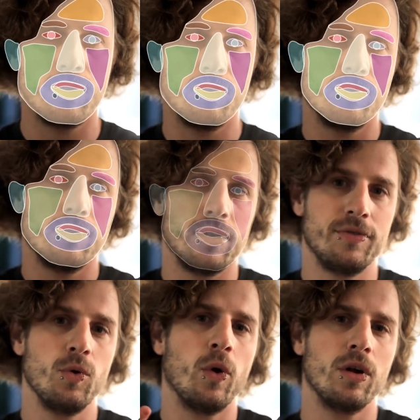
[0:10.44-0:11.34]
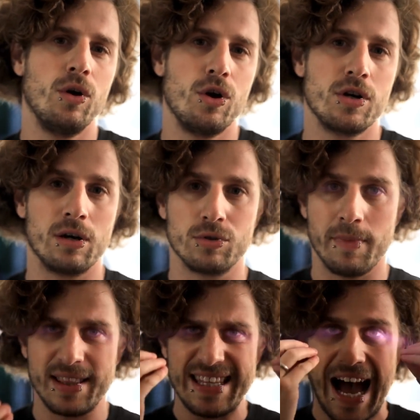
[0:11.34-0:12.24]
So if you want to learn how to
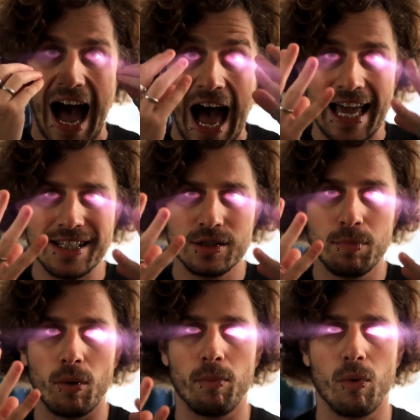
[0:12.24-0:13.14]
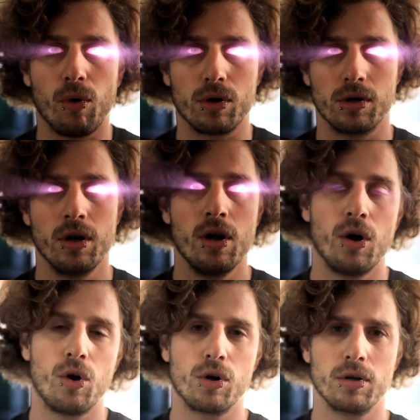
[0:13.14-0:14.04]
make your eyes pop more,
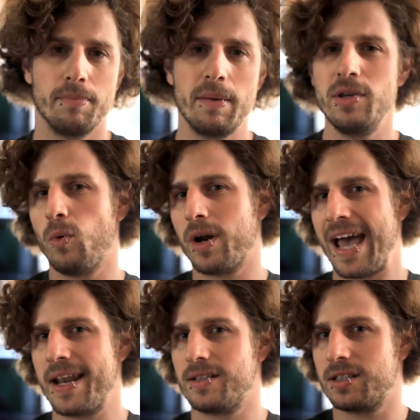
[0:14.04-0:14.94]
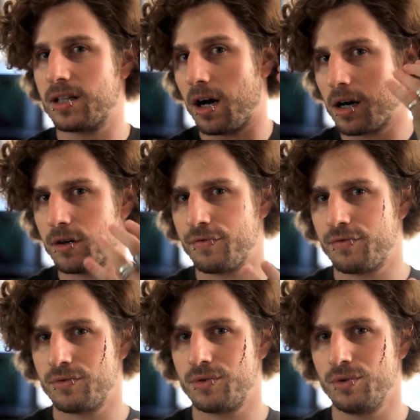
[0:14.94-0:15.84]
or maybe you want to add a
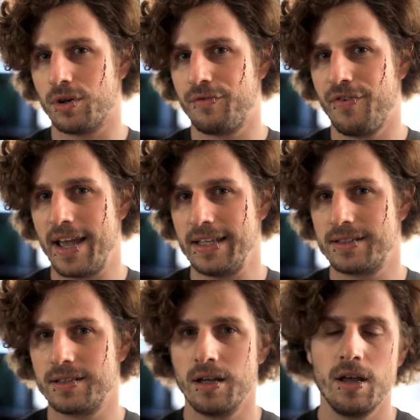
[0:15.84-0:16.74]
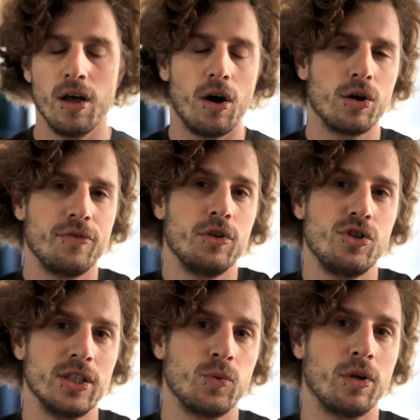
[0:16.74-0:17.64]
scar to your face, or
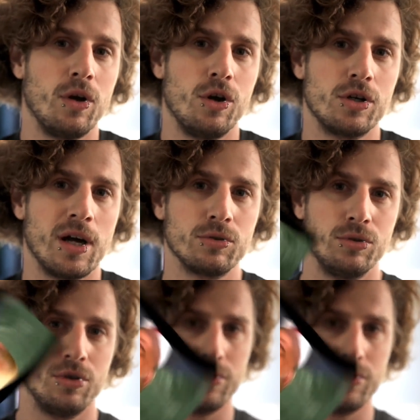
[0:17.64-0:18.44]
if you just want to learn how to